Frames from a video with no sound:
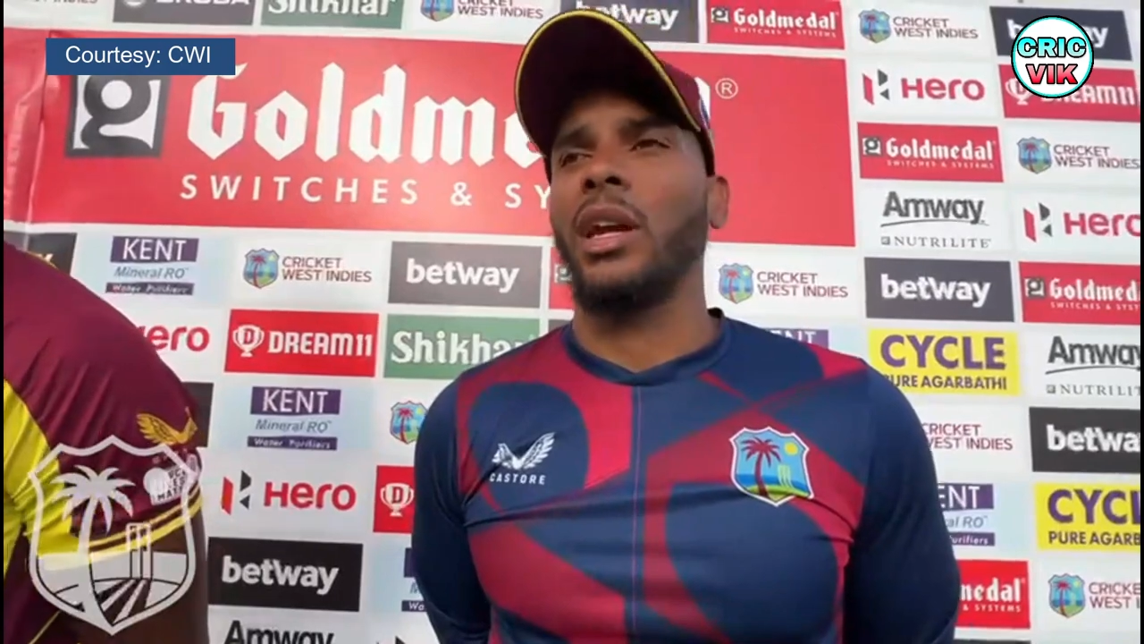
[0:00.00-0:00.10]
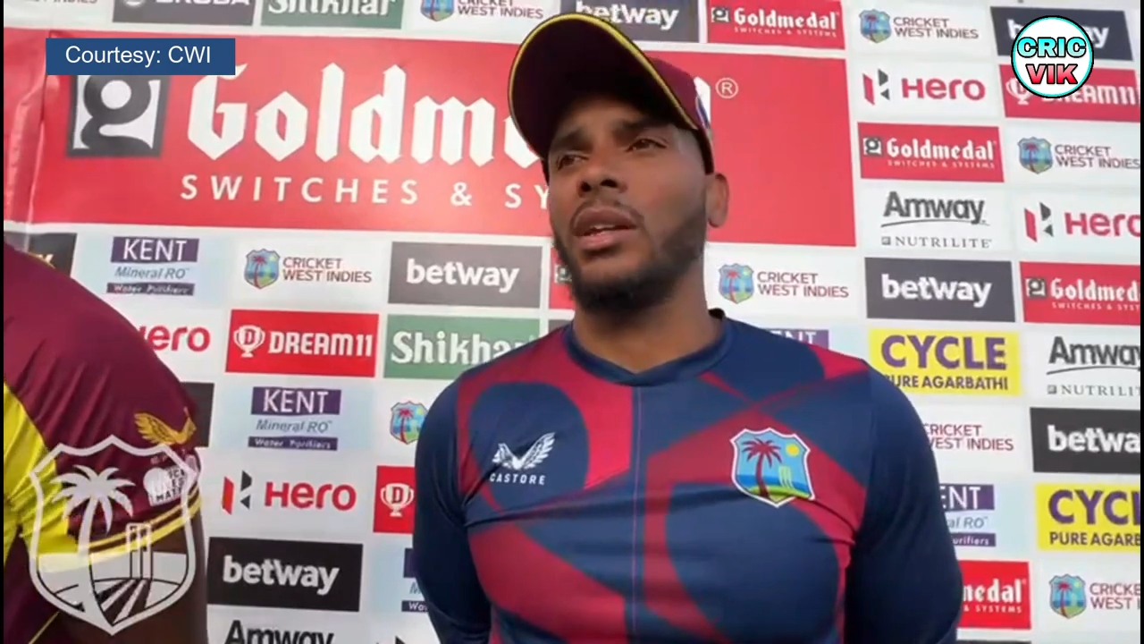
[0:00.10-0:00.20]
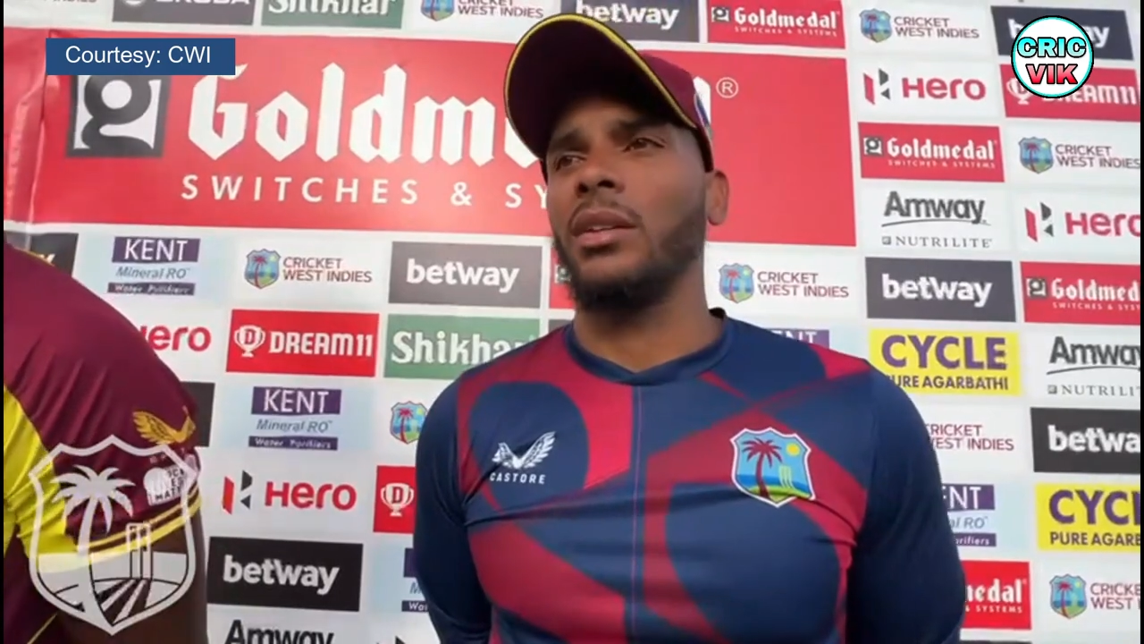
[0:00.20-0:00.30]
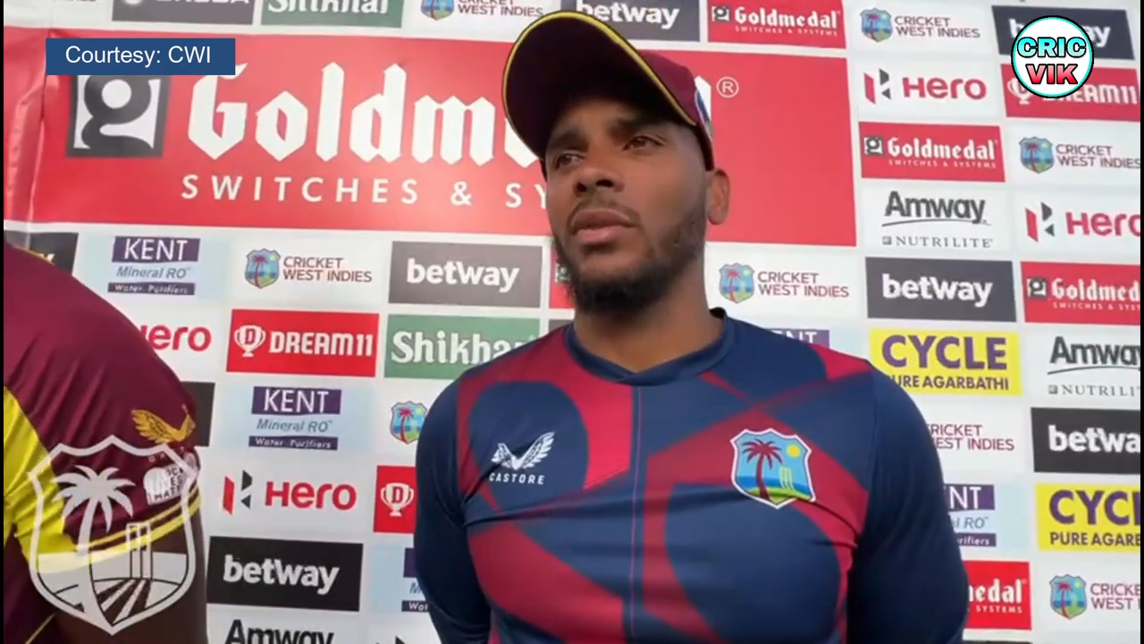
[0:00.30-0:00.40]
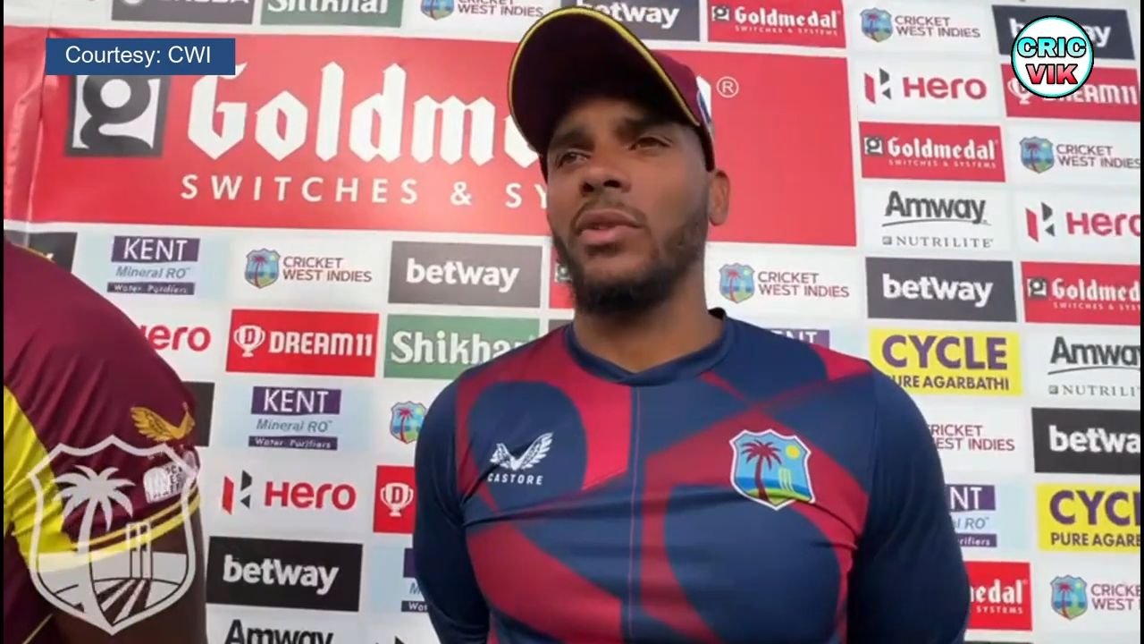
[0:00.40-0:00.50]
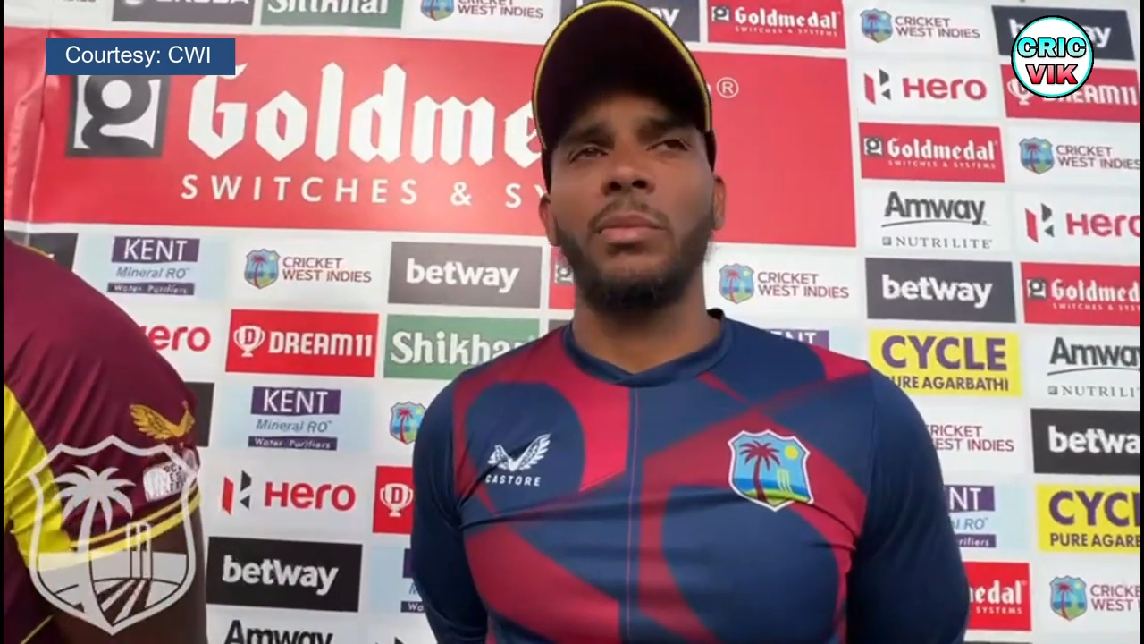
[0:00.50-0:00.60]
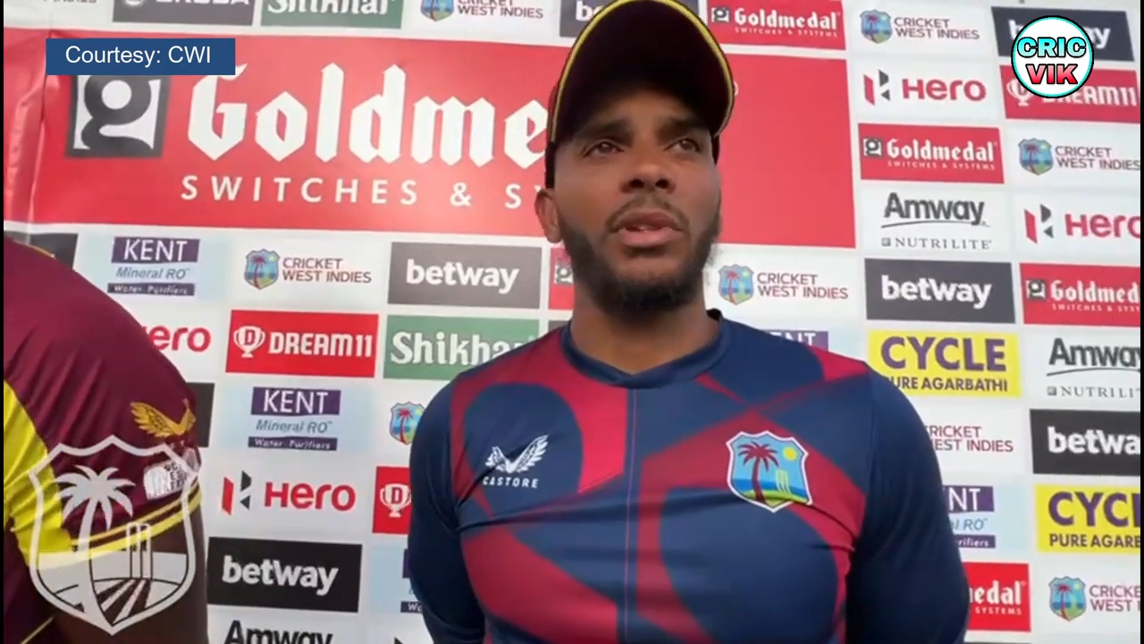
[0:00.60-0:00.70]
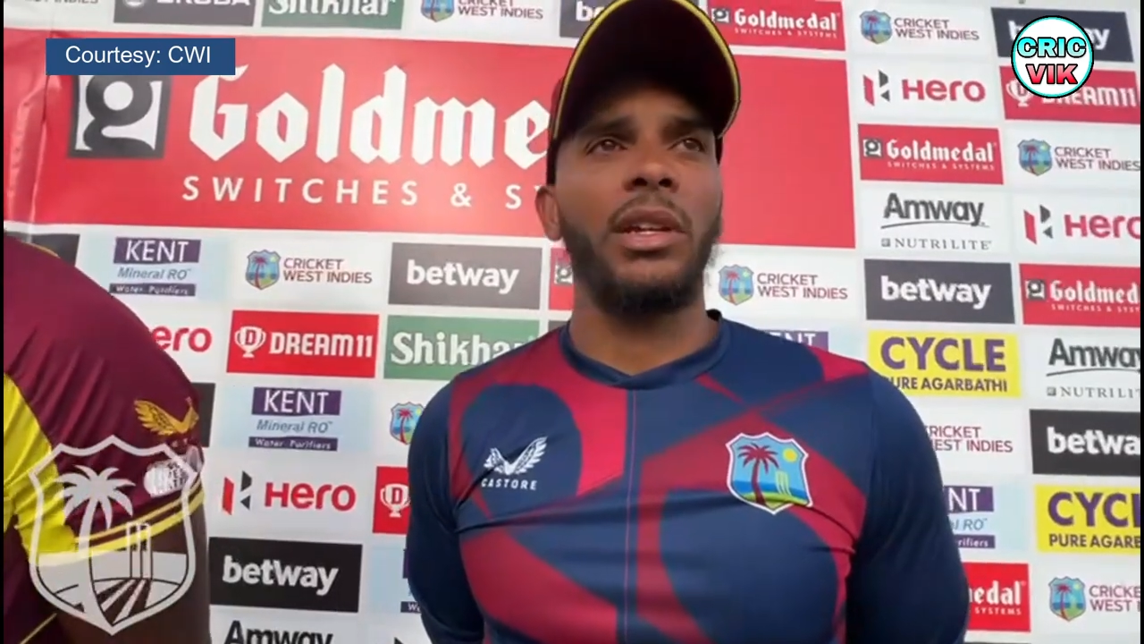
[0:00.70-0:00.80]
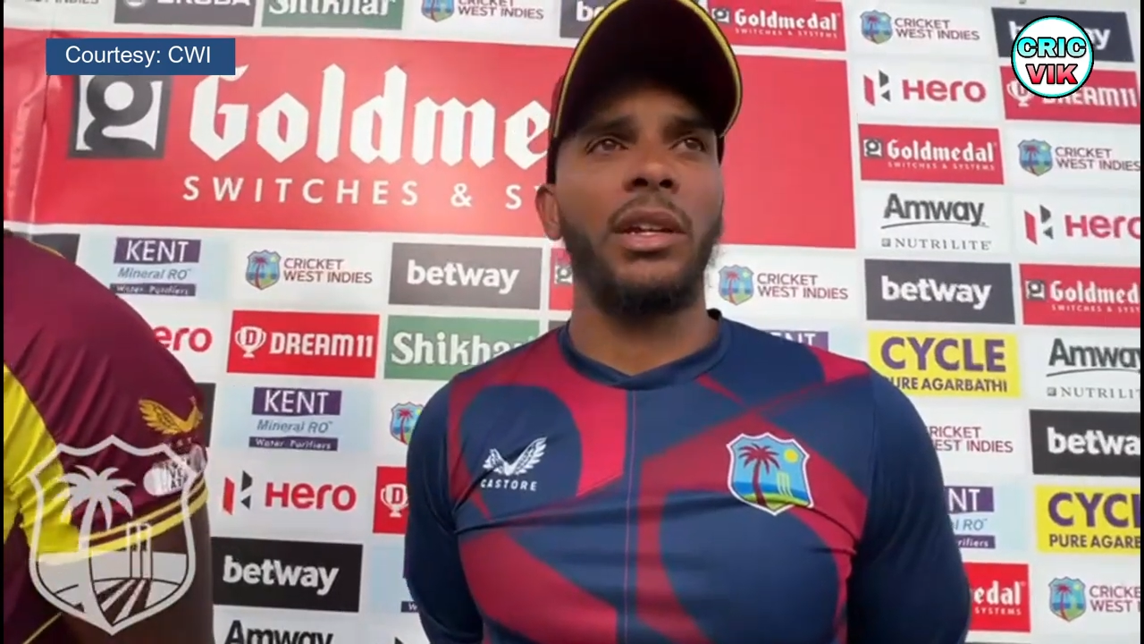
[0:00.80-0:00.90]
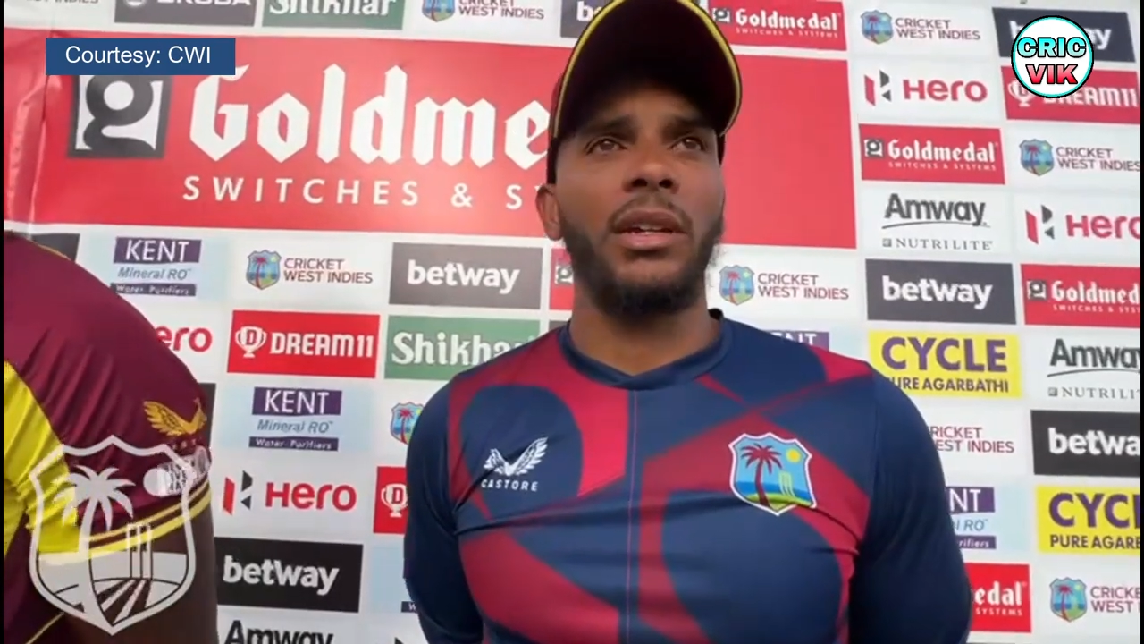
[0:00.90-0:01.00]
anything from
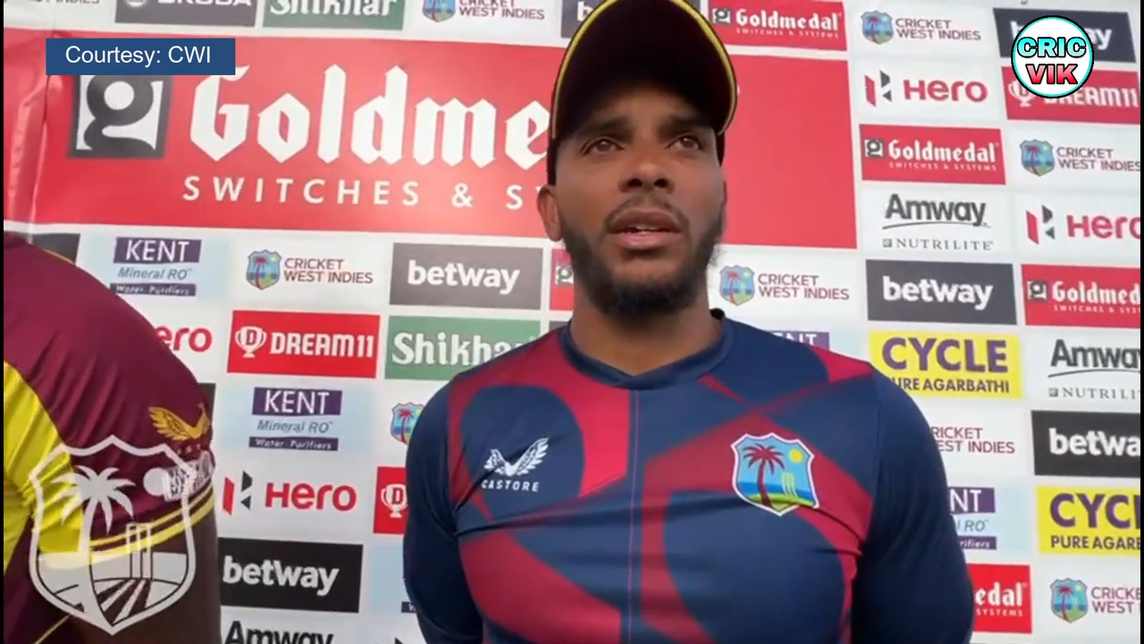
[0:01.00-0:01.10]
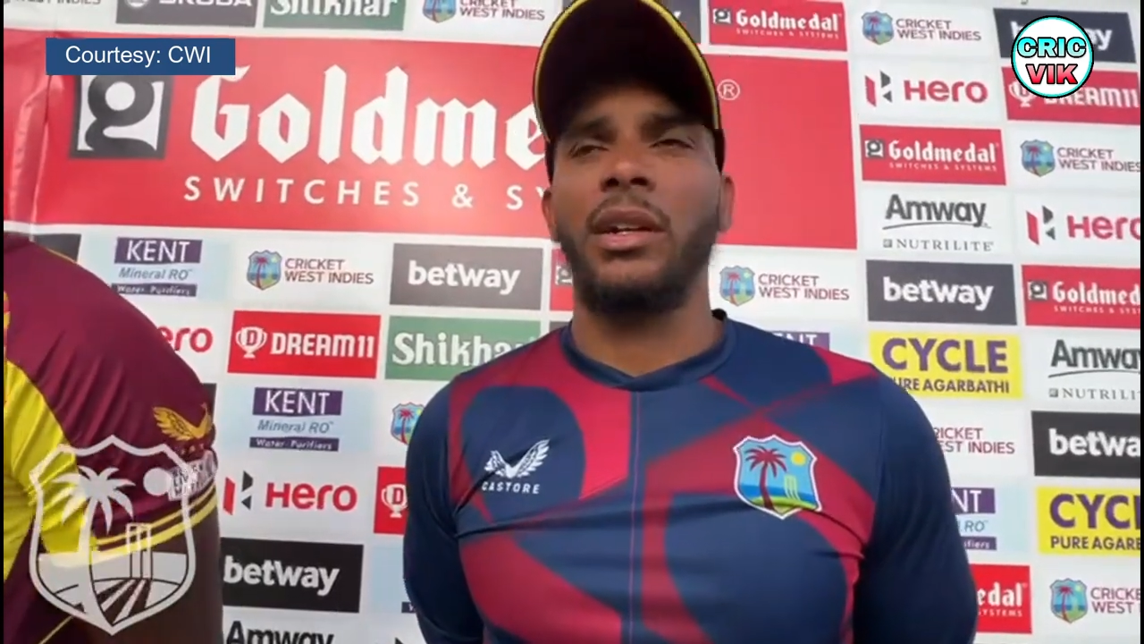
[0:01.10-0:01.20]
today